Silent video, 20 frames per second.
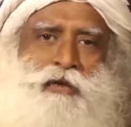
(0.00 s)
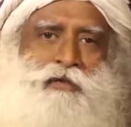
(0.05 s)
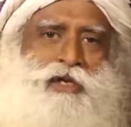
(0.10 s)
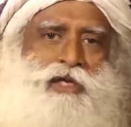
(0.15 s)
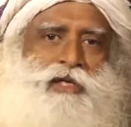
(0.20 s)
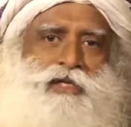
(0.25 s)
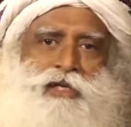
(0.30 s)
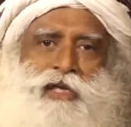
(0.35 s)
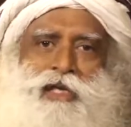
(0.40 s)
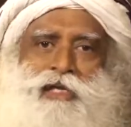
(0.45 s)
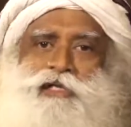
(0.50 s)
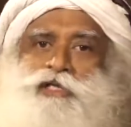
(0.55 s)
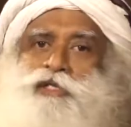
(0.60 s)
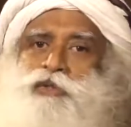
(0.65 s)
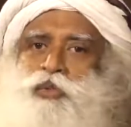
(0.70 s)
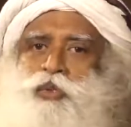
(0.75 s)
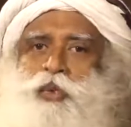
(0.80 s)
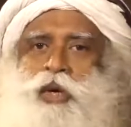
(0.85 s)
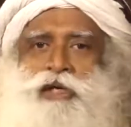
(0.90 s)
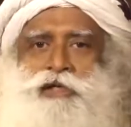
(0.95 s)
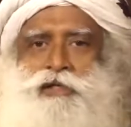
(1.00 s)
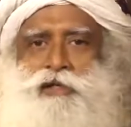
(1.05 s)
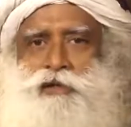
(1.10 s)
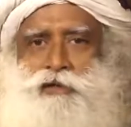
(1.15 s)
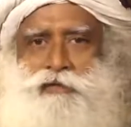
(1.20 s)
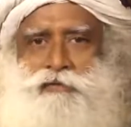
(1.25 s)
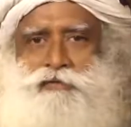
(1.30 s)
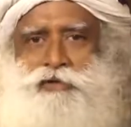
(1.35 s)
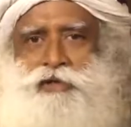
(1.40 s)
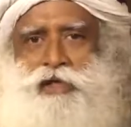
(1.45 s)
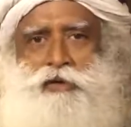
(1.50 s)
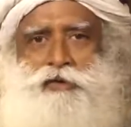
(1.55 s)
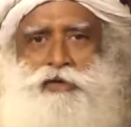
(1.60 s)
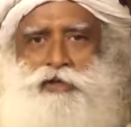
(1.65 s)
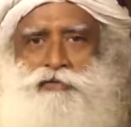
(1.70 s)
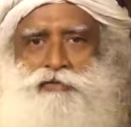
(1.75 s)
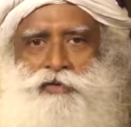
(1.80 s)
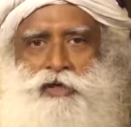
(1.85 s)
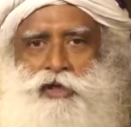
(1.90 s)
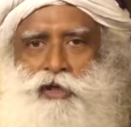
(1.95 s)
our intellect is vital. Without
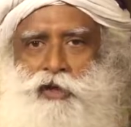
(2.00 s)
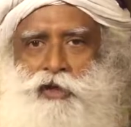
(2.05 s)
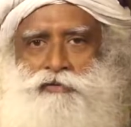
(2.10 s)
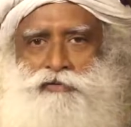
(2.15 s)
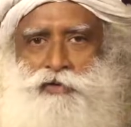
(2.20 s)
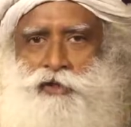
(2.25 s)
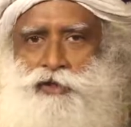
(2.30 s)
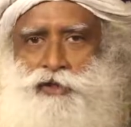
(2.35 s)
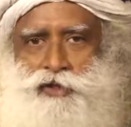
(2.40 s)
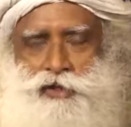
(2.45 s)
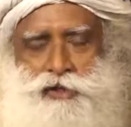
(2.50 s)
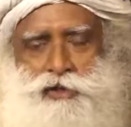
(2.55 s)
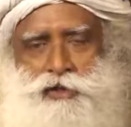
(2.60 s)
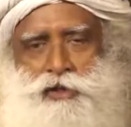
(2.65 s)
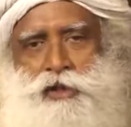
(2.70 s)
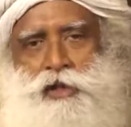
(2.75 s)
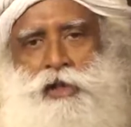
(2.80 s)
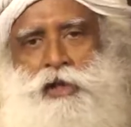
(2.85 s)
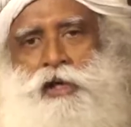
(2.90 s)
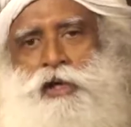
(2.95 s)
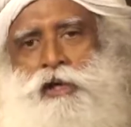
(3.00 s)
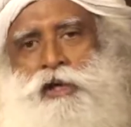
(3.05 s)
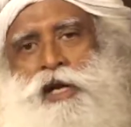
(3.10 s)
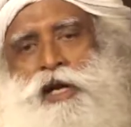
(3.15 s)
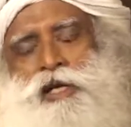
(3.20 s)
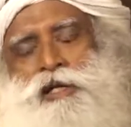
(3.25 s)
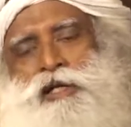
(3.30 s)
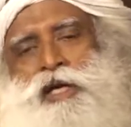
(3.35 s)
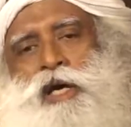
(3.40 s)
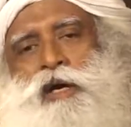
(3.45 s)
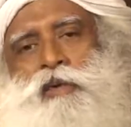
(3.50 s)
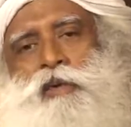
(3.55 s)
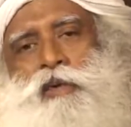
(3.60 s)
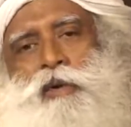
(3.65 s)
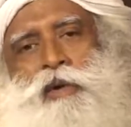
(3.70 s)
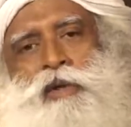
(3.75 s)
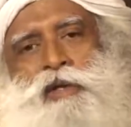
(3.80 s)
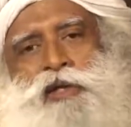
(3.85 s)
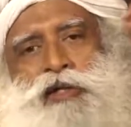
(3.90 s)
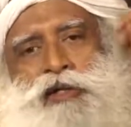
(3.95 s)
it, we cannot function. Right now,
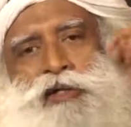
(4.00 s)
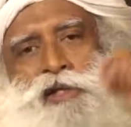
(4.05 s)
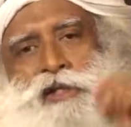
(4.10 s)
all the